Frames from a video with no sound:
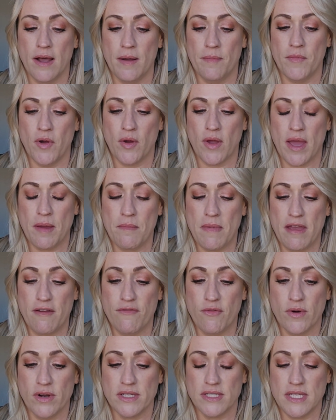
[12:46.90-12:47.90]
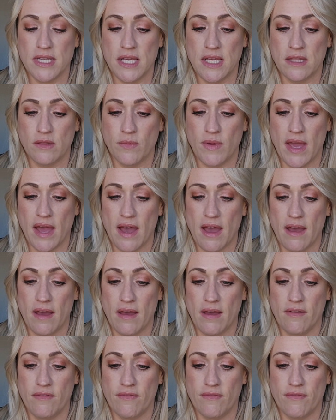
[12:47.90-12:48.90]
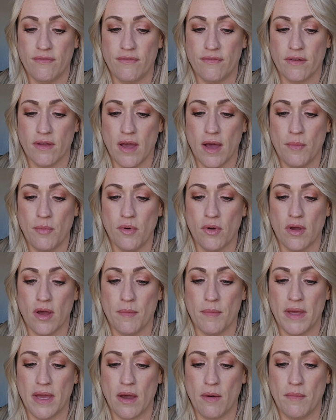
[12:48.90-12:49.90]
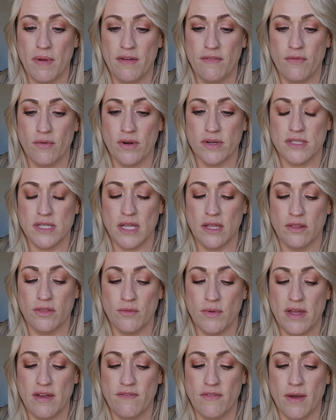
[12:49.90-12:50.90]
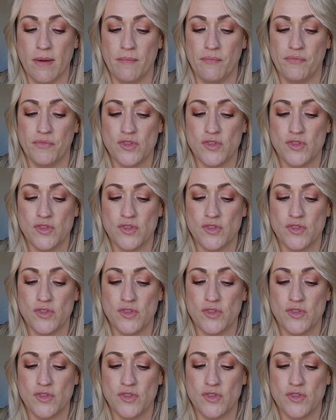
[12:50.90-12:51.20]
Okay, May 14th, we have a couple coming out May 14th, 3 of them.